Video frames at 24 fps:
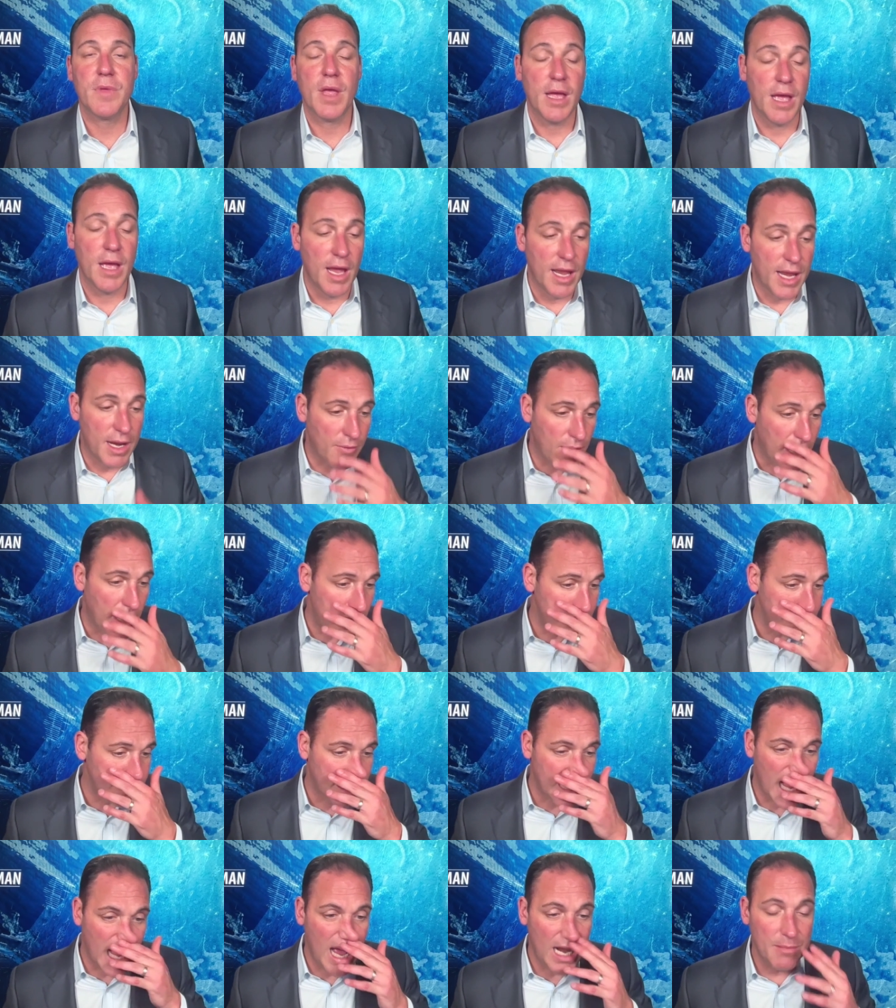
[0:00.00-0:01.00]
Iran's
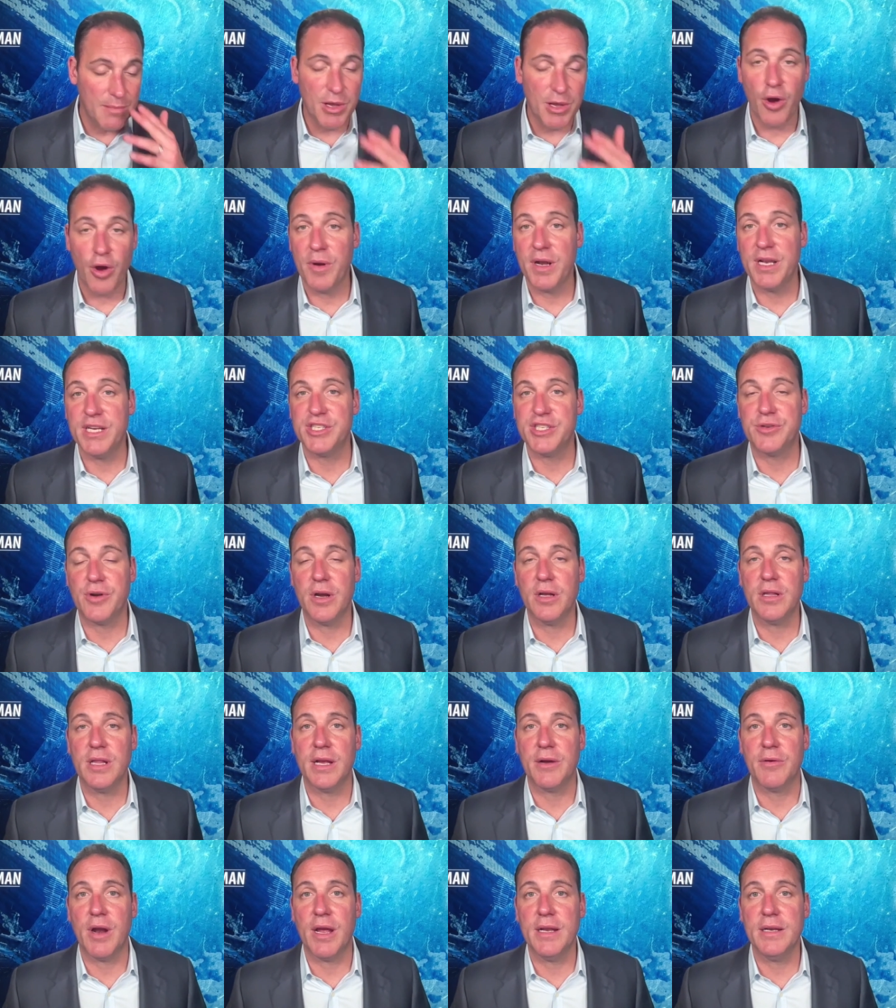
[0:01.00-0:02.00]
economy already
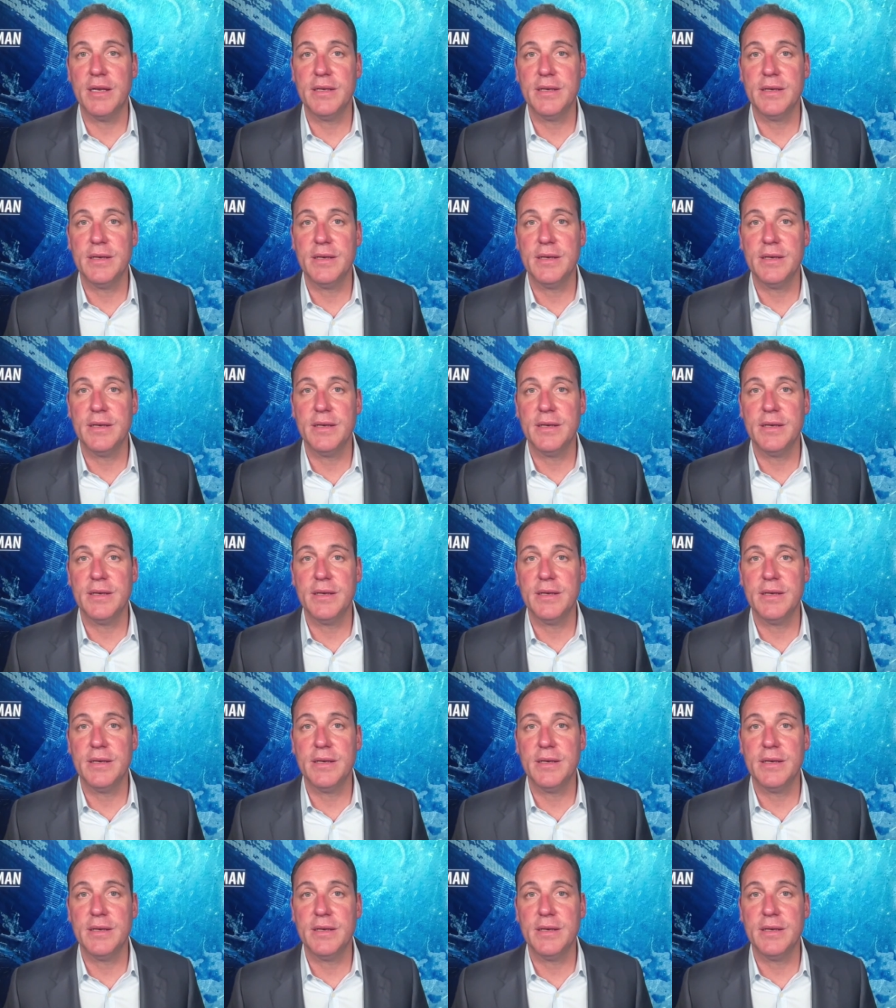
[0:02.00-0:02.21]
struggling, right?